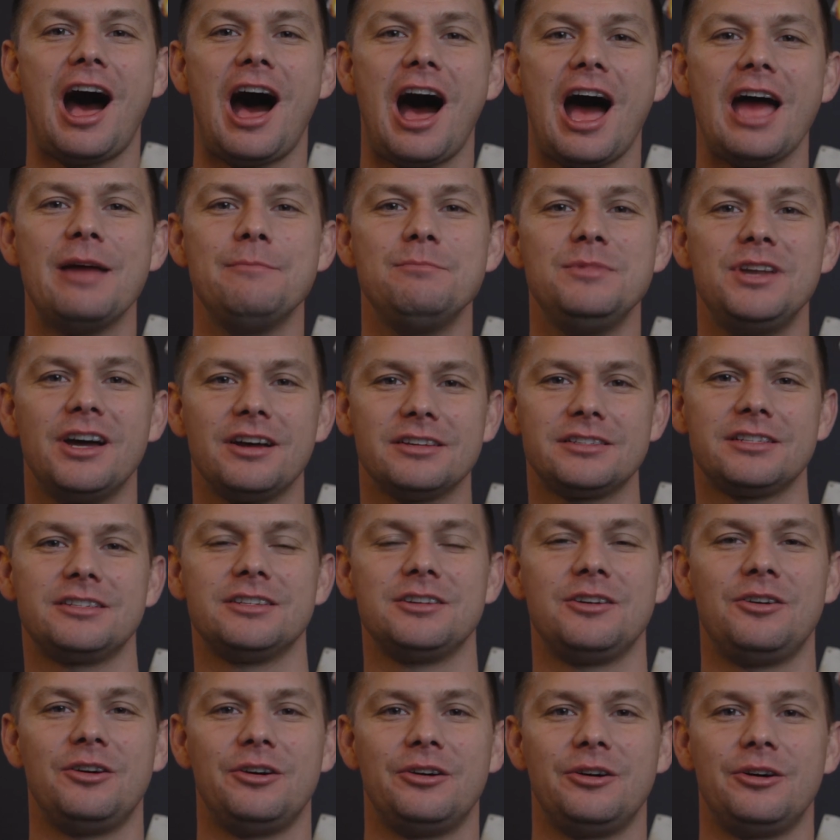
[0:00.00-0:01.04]
I'm Dustin
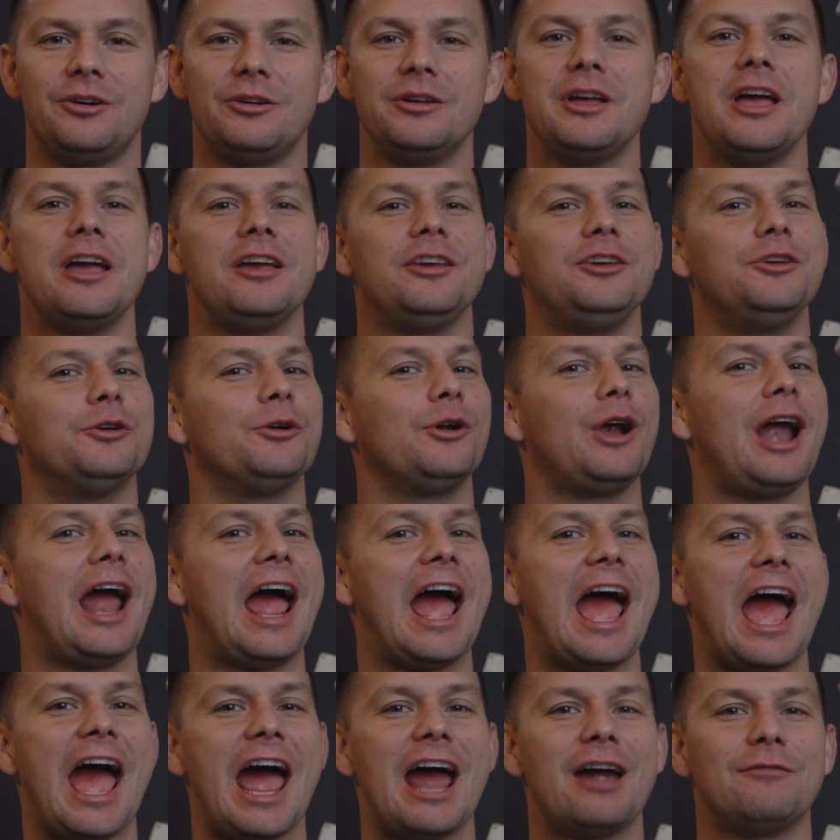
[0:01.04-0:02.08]
Hall, your
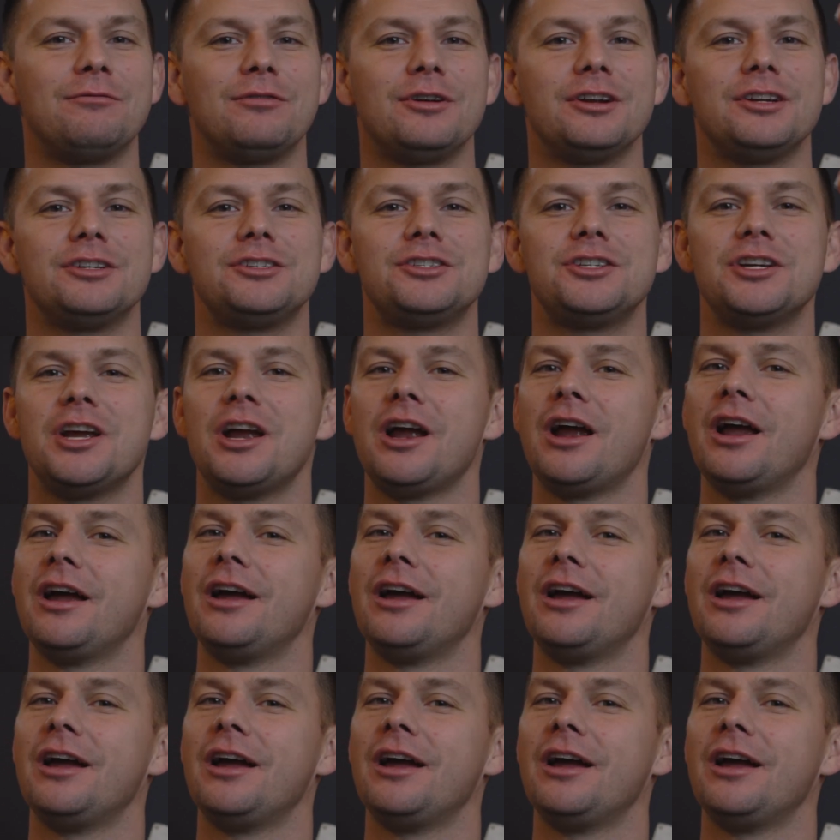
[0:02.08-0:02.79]
average,